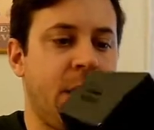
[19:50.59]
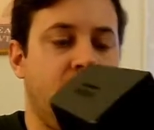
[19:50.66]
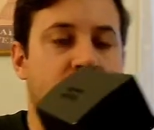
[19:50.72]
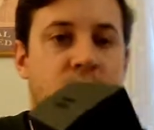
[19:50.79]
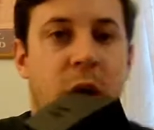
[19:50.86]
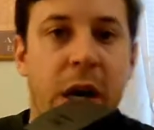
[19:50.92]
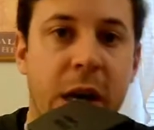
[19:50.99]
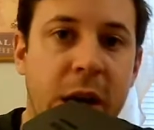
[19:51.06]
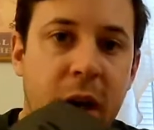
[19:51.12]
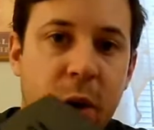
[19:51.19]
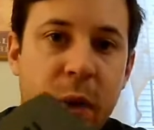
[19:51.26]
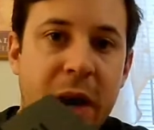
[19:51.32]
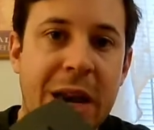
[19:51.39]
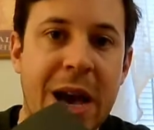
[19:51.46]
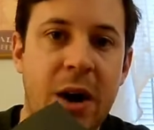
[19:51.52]
So I'm going to cut
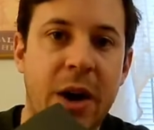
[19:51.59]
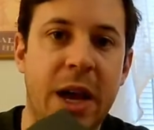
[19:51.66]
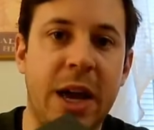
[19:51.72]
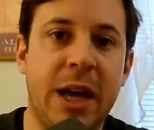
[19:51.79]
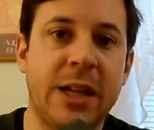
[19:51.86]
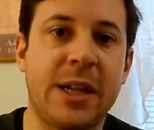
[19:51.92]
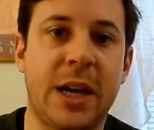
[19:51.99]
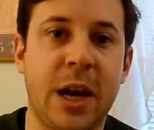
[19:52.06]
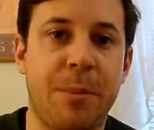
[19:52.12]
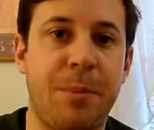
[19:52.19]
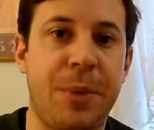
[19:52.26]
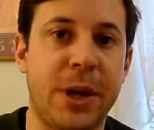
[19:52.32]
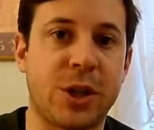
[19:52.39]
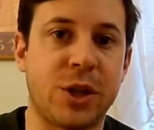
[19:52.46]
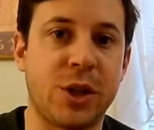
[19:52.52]
away now, and I'm going to take up
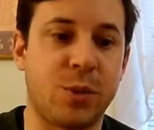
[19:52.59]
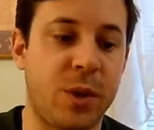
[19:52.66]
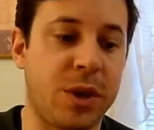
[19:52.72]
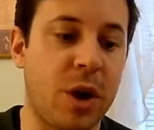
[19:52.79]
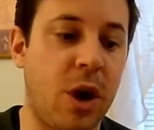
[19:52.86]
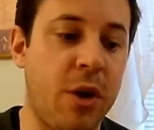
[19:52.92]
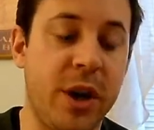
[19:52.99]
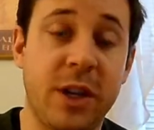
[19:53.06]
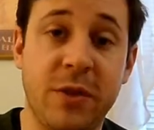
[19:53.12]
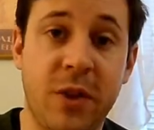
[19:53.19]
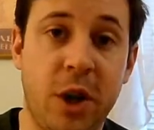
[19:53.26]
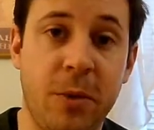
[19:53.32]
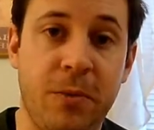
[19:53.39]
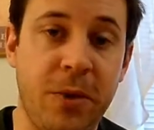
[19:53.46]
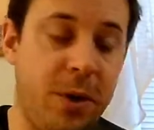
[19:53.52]
pictures with already
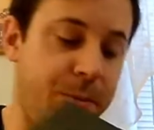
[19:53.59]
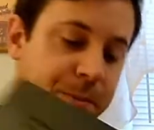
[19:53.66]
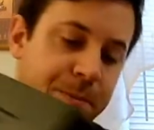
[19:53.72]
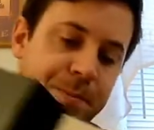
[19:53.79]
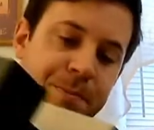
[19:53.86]
developed film.